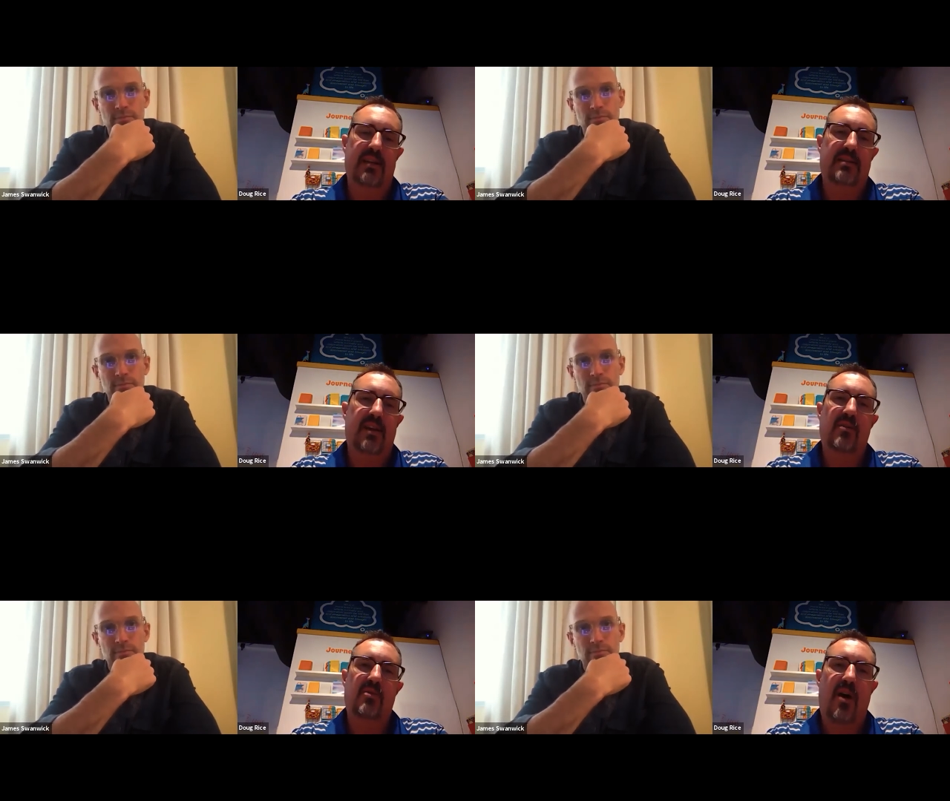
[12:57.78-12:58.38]
Speaker 1: had a
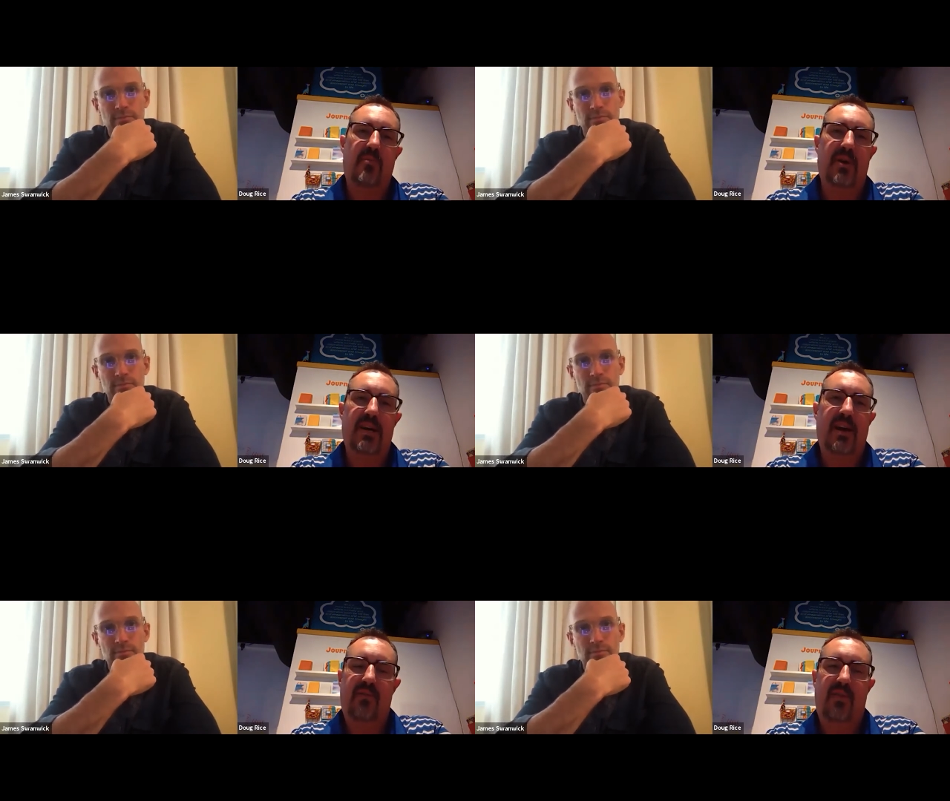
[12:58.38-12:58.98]
single mom. We
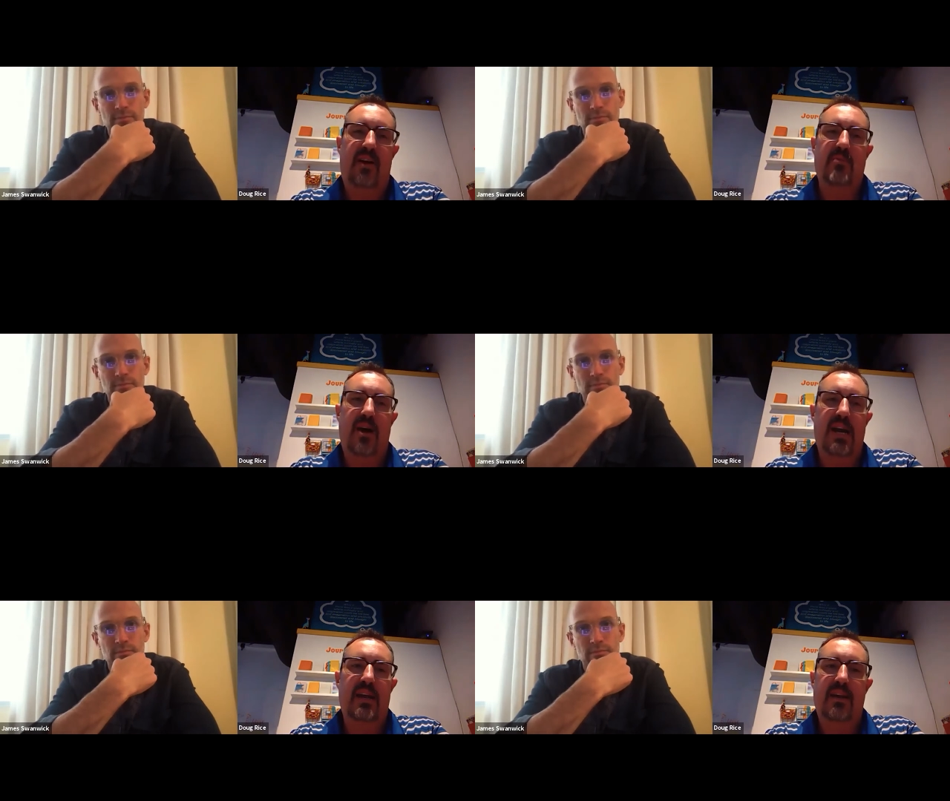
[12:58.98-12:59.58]
didn't have a lot of
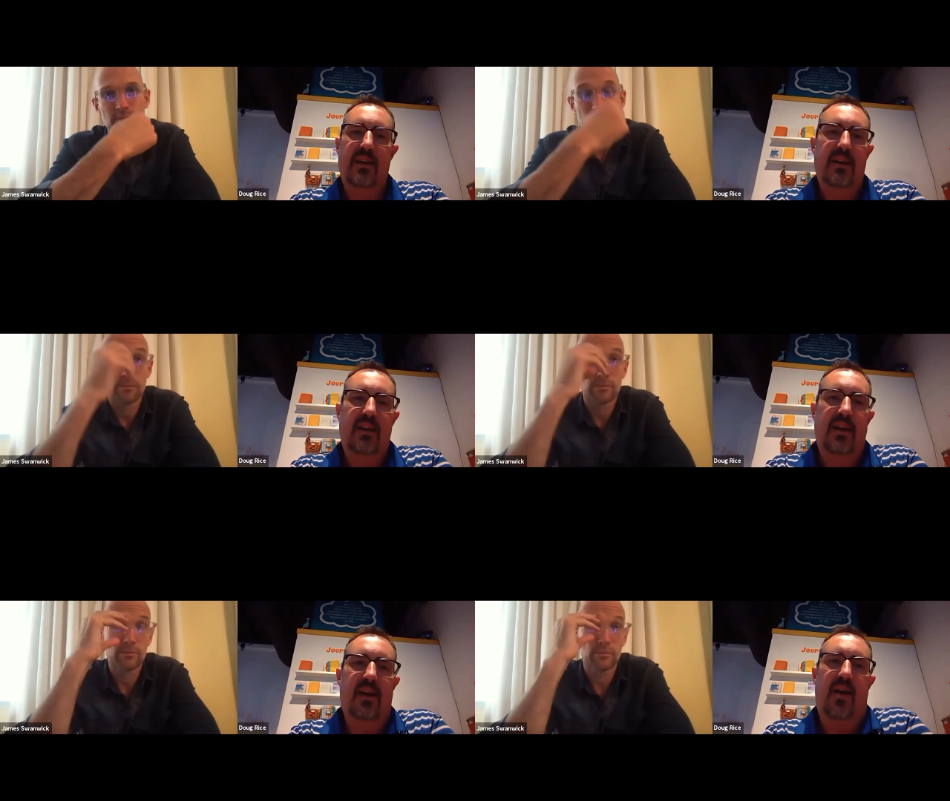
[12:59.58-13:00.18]
money.
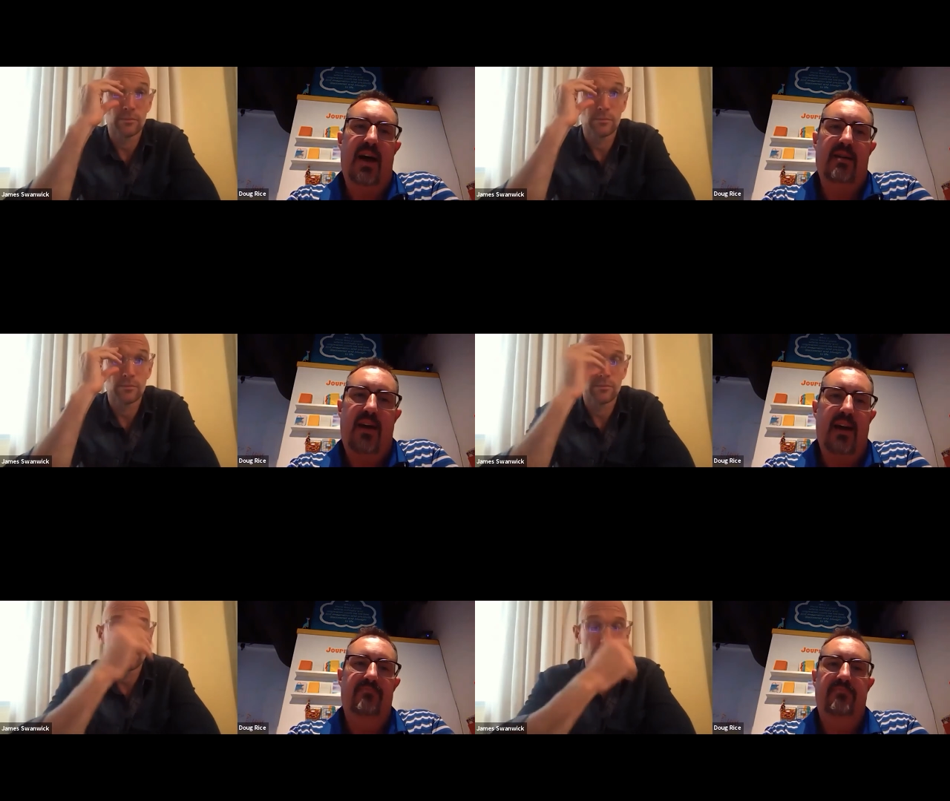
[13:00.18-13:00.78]
You know, I,
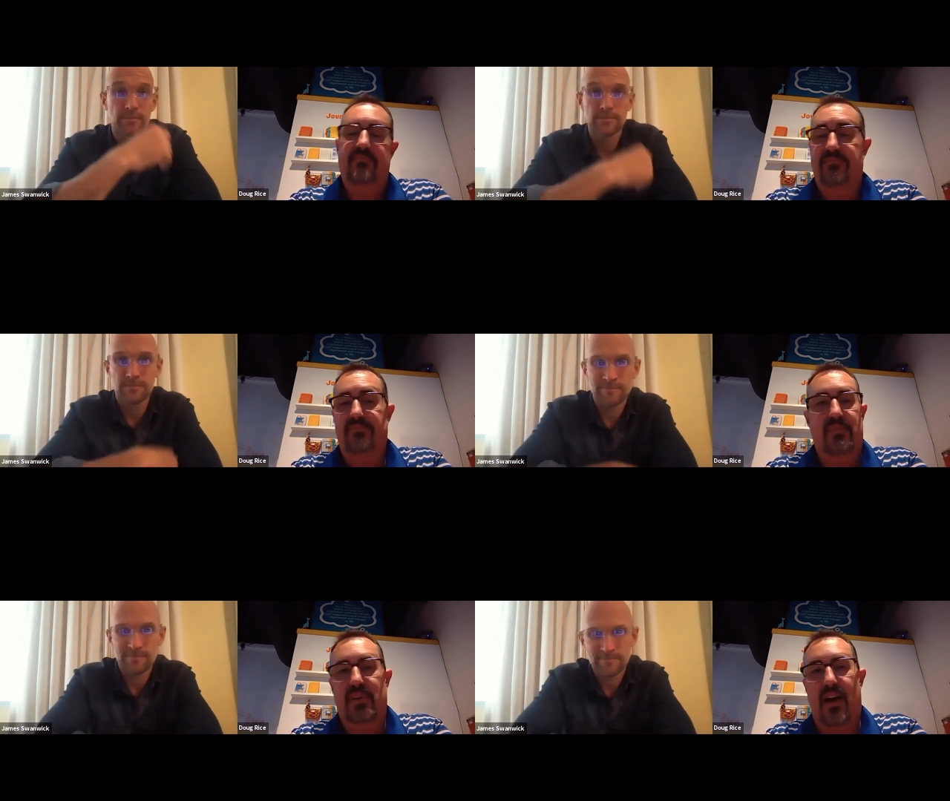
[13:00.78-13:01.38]
I
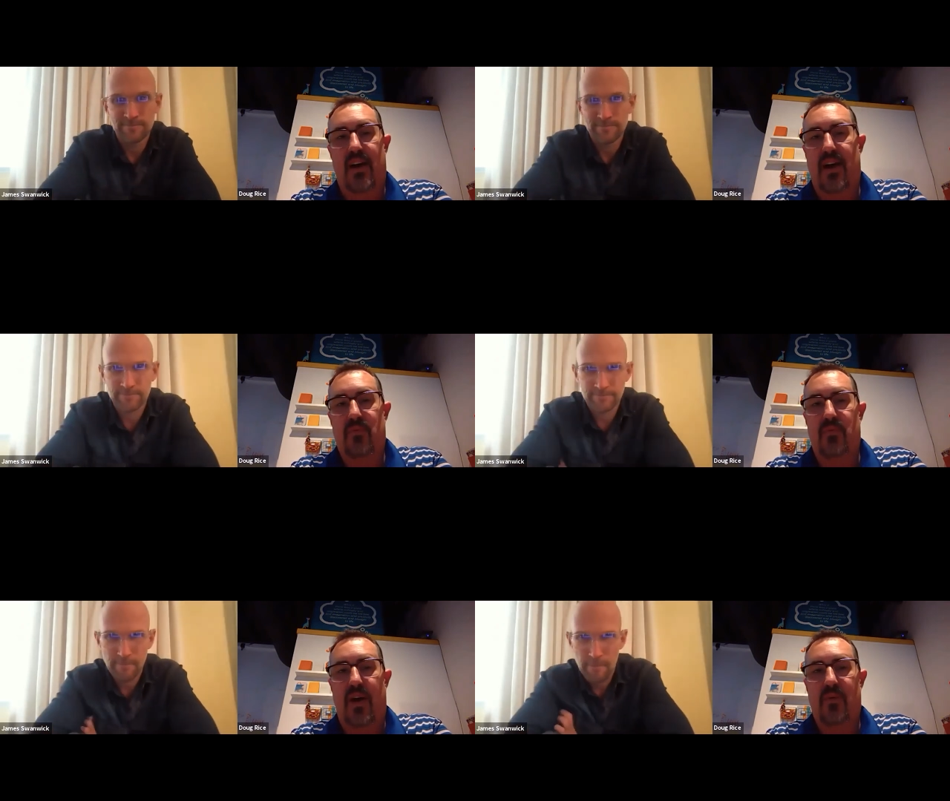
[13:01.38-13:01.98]
you know,
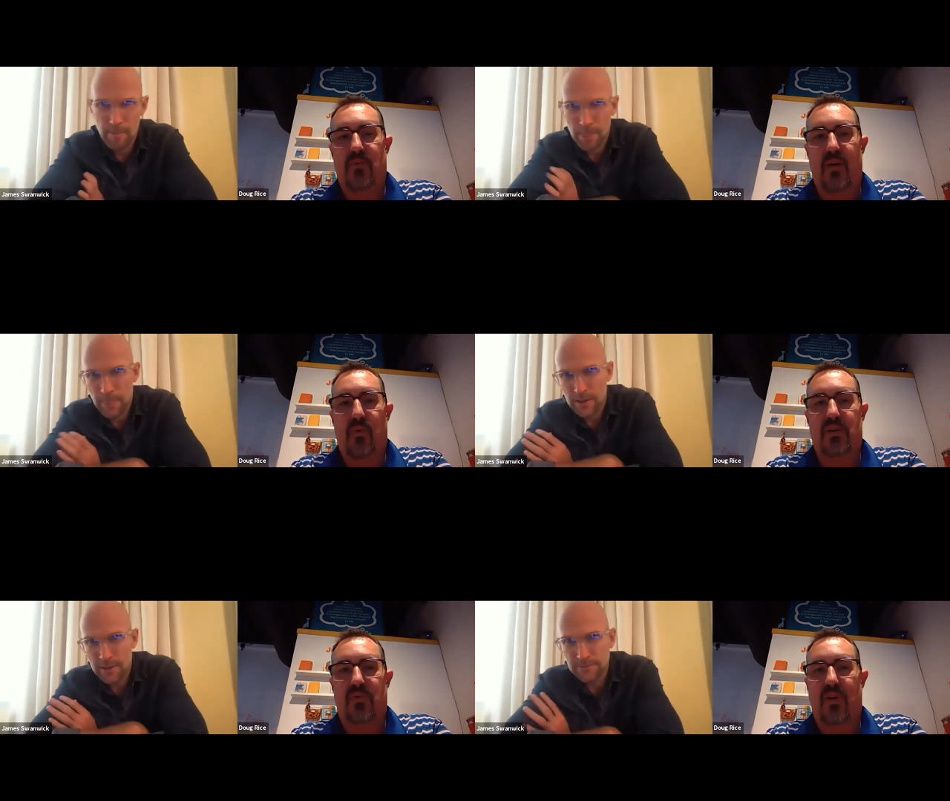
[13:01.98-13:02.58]
I, I, I
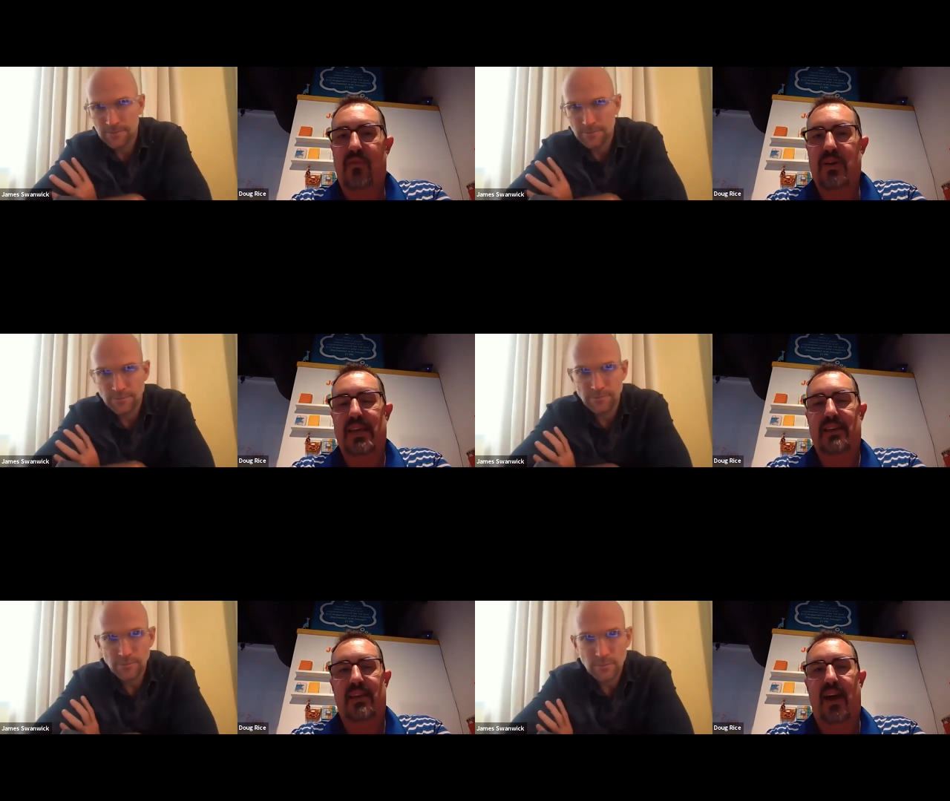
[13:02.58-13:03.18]
worked for
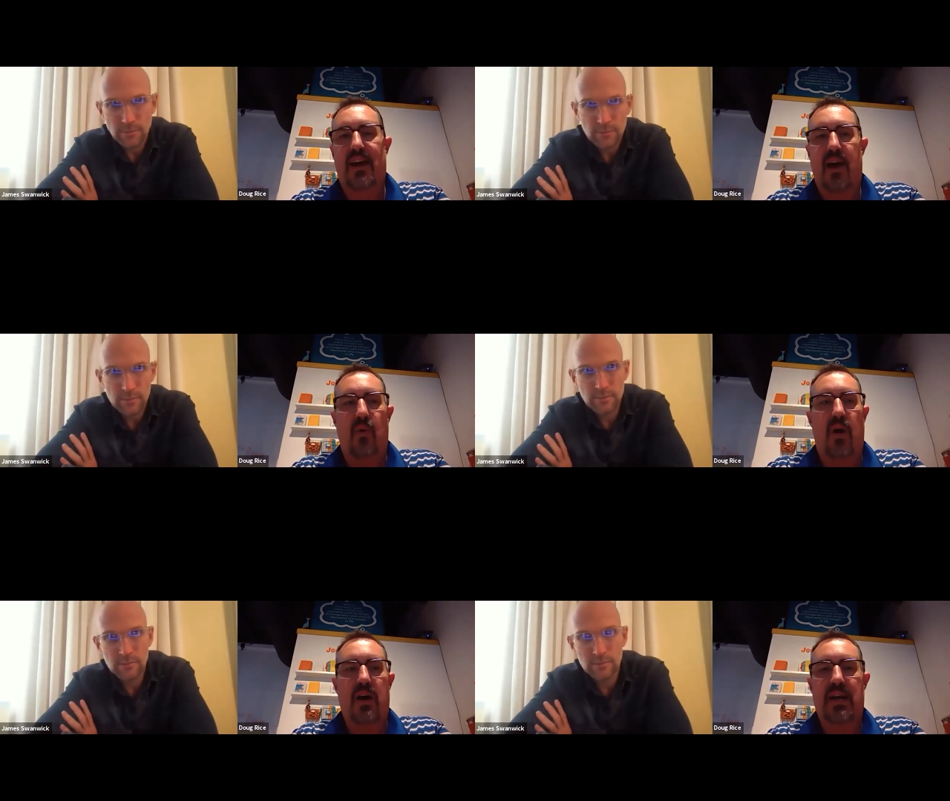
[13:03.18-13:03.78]
everything that I, I
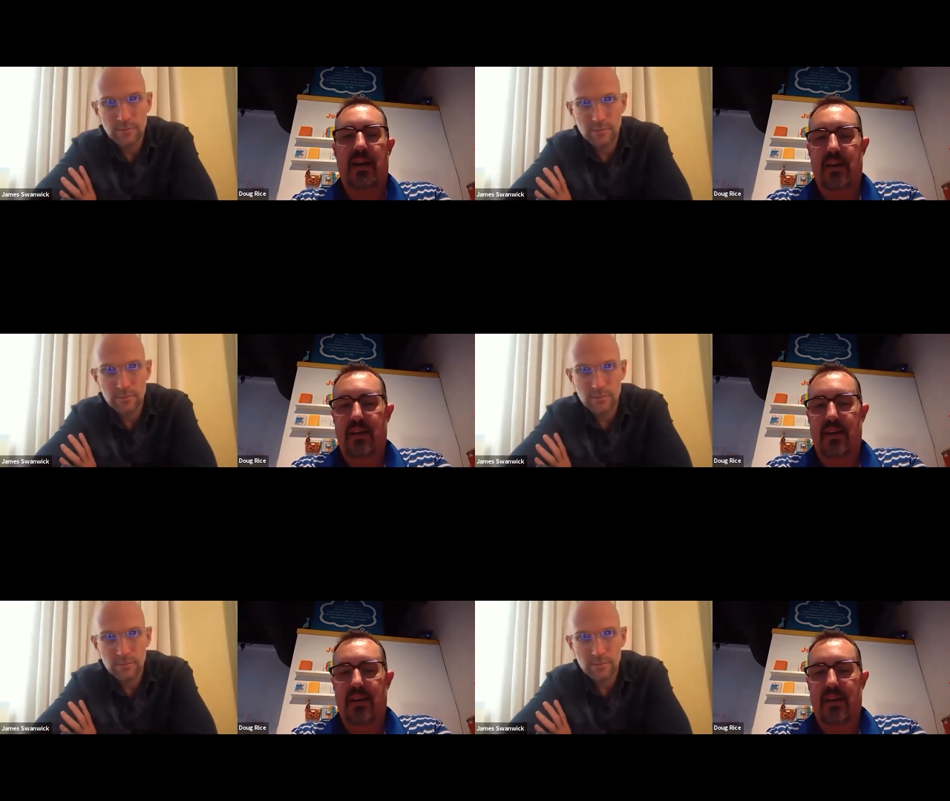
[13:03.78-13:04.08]
wanted.